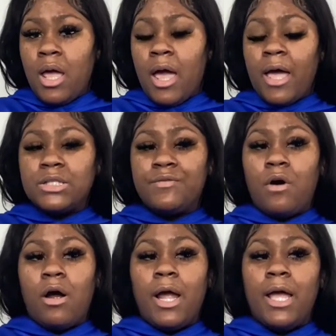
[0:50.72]
as
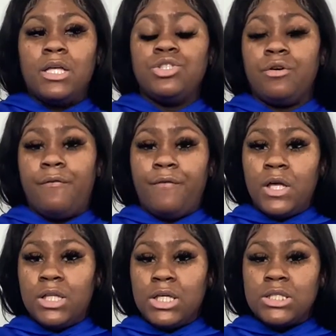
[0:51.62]
far as your
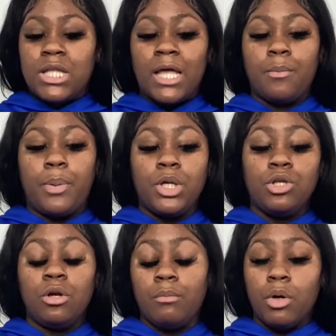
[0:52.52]
feelings, like putting
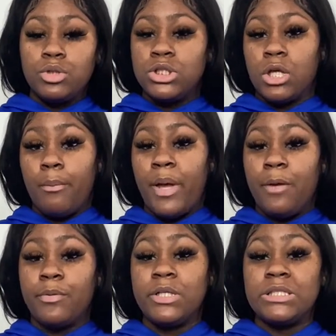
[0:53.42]
your emotions on
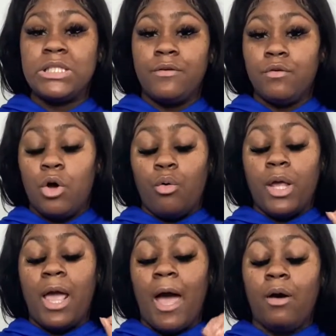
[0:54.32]
paper instead of
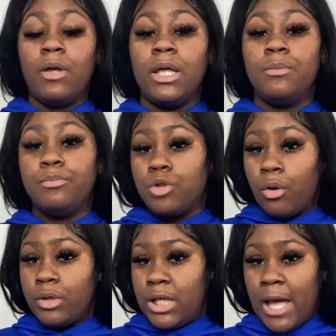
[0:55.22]
going out and
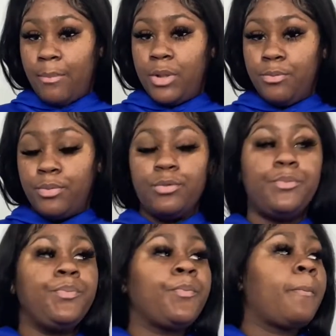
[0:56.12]
throwing it at people.
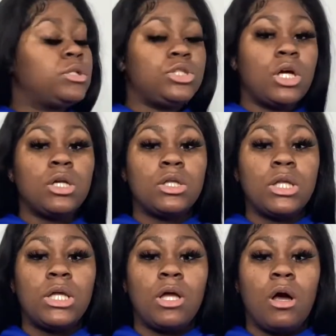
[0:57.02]

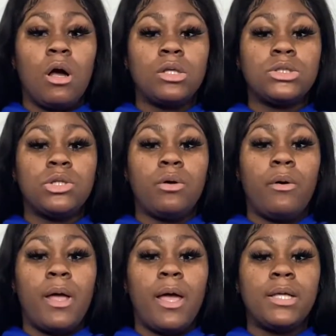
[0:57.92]
Journaling
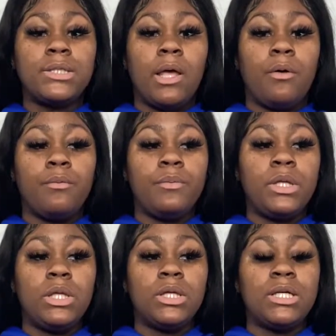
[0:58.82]
also has helped
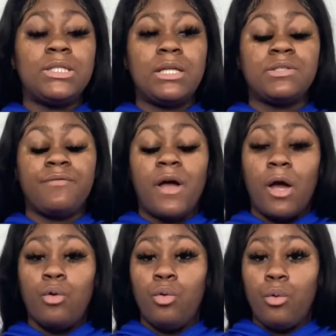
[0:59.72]
me
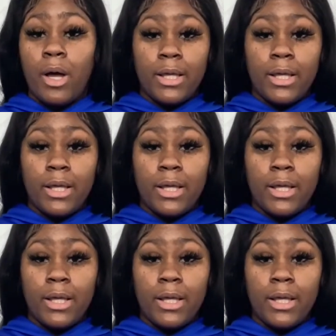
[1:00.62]
identify who I